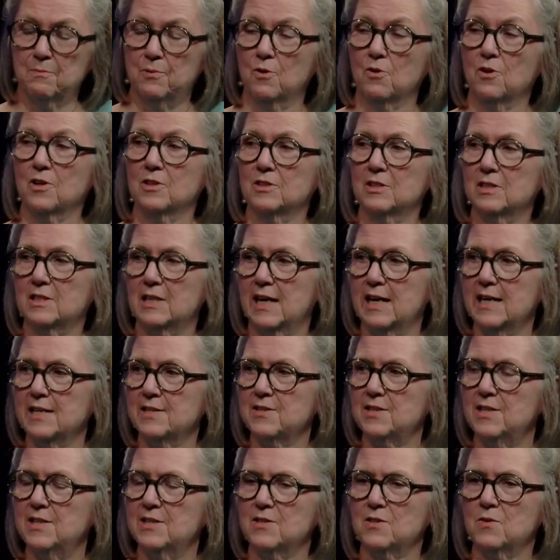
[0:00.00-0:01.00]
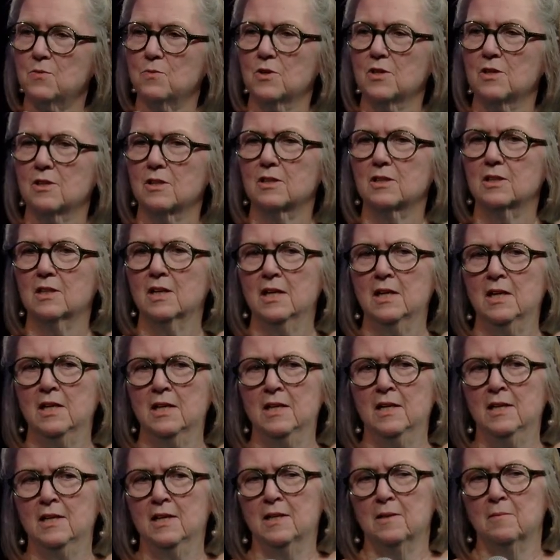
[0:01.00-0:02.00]
important as his work.
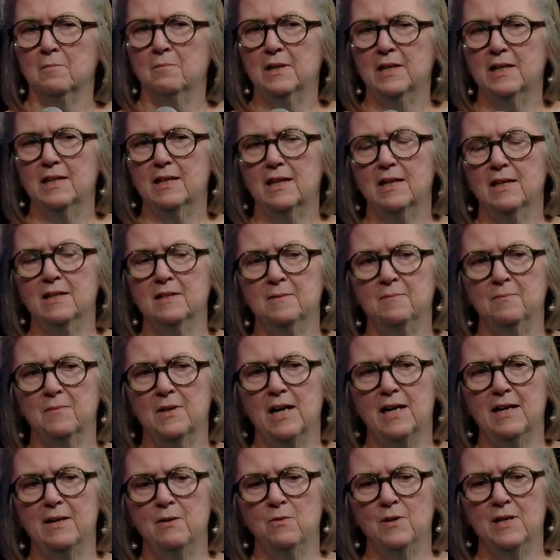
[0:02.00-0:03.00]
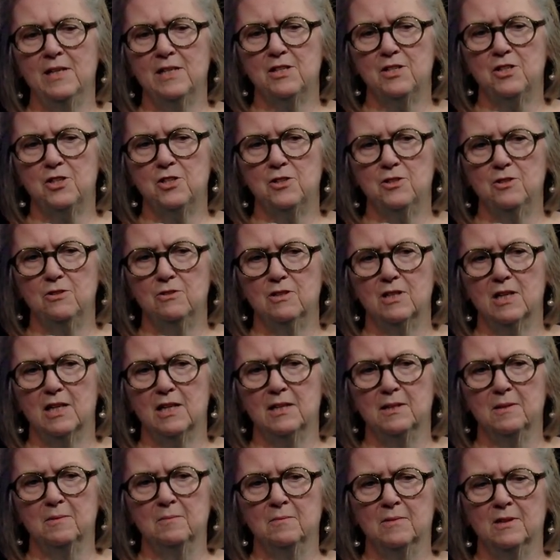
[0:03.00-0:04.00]
But I went to
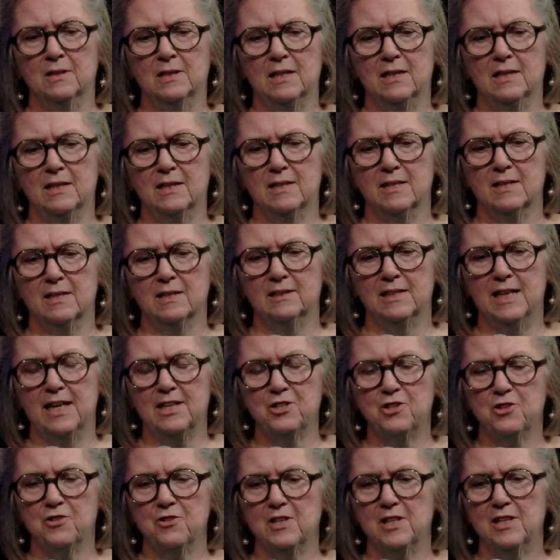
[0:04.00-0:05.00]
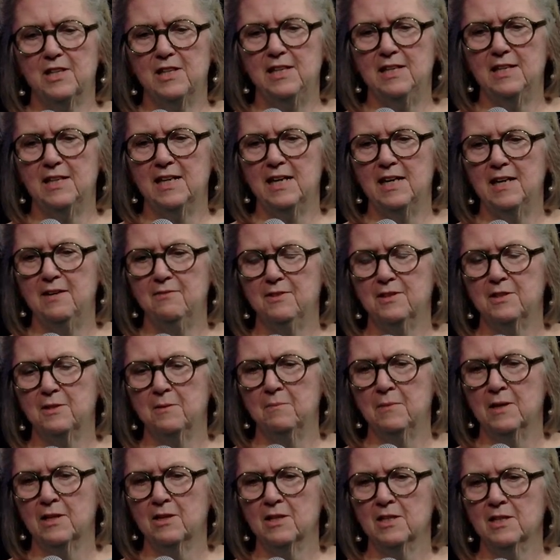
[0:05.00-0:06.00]
a lecture that he gave in
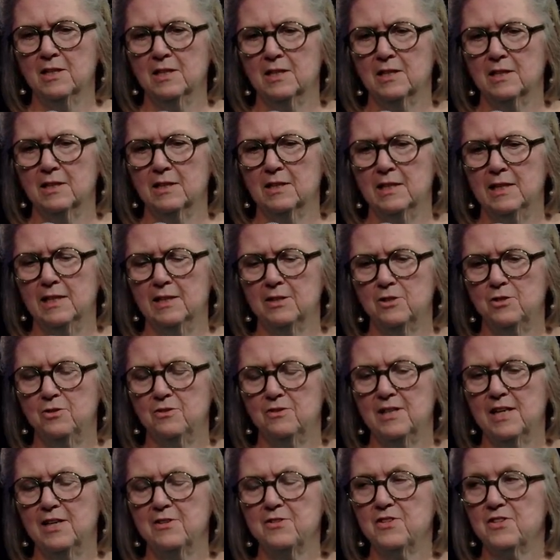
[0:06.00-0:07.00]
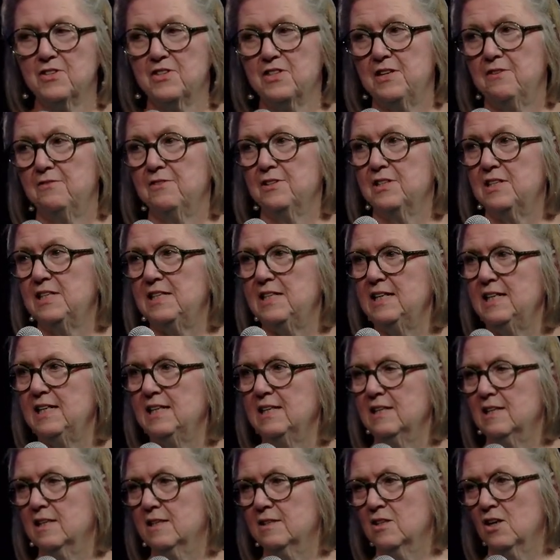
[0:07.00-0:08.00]
America in
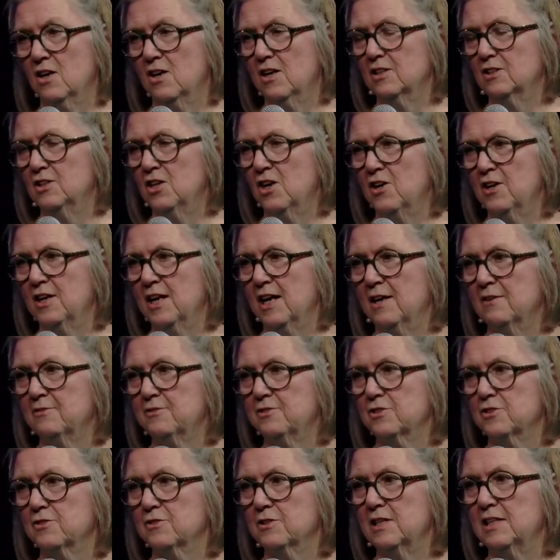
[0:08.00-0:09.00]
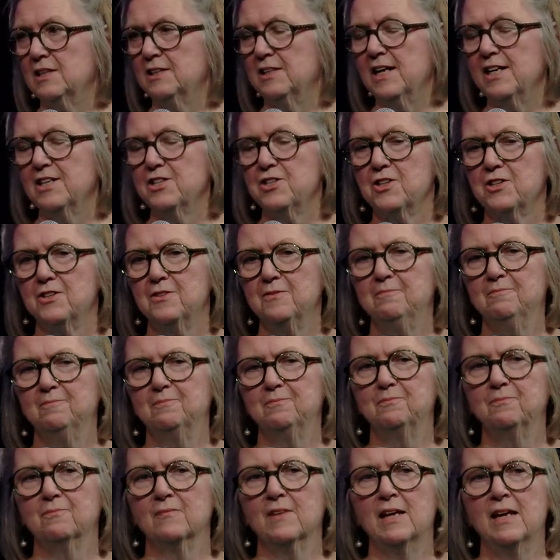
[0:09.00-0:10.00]
2017, not long after the election.
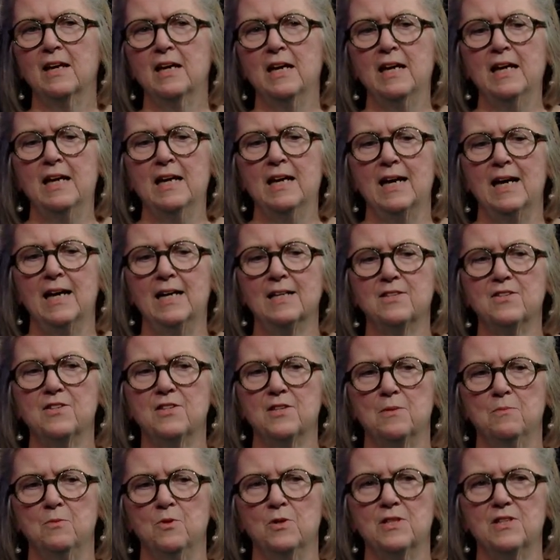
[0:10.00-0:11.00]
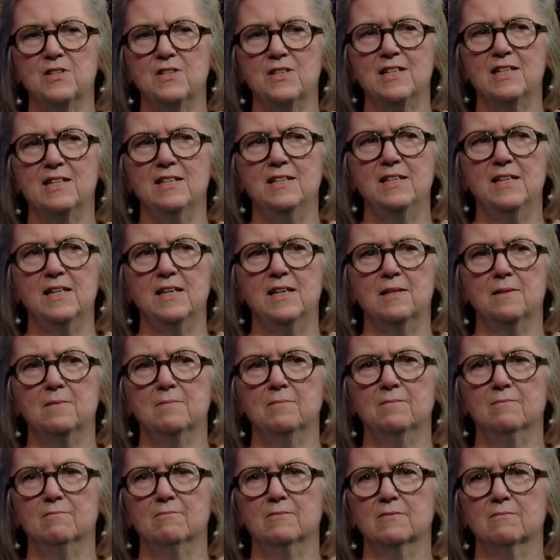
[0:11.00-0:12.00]
And someone said to
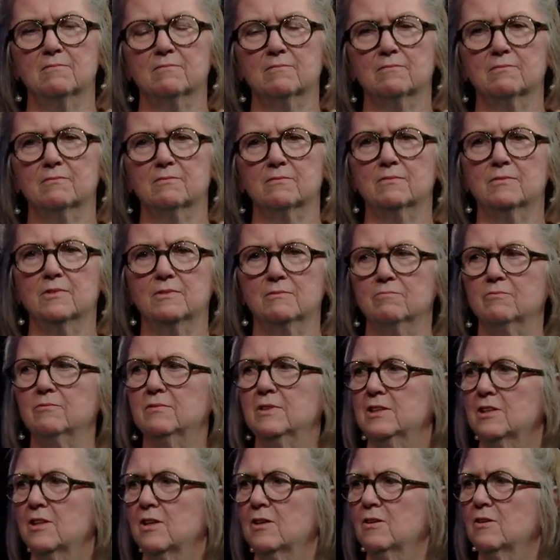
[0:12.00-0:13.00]
him, well, you